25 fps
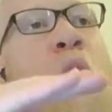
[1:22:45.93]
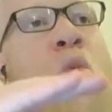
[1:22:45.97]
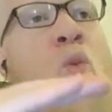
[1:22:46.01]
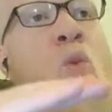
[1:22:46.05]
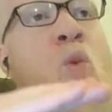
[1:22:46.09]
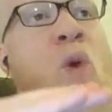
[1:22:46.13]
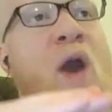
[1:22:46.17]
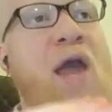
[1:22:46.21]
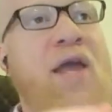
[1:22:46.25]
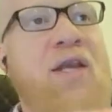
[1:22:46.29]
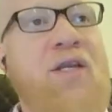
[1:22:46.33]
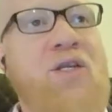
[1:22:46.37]

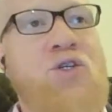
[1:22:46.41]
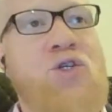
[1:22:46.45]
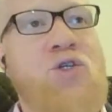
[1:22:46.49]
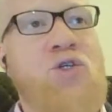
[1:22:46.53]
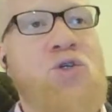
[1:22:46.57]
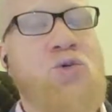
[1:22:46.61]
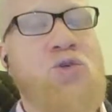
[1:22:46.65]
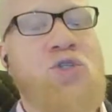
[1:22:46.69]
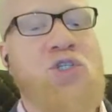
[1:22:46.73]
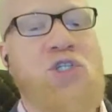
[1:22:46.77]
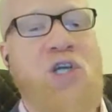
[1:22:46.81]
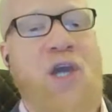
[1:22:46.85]
when do
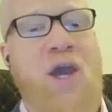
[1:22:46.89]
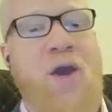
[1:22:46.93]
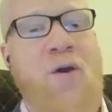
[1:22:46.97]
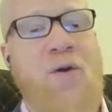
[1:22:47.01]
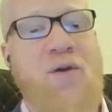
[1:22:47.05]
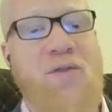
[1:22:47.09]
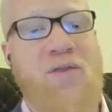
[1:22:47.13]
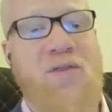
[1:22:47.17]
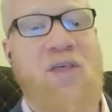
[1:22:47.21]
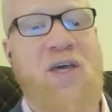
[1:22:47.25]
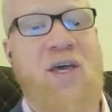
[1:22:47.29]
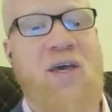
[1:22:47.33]
you share
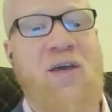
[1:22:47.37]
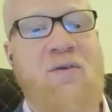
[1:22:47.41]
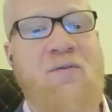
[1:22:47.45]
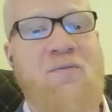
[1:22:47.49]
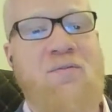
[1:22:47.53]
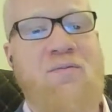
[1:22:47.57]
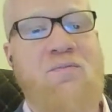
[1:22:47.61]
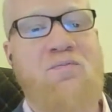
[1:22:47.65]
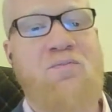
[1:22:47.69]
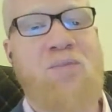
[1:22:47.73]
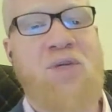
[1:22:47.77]
it then?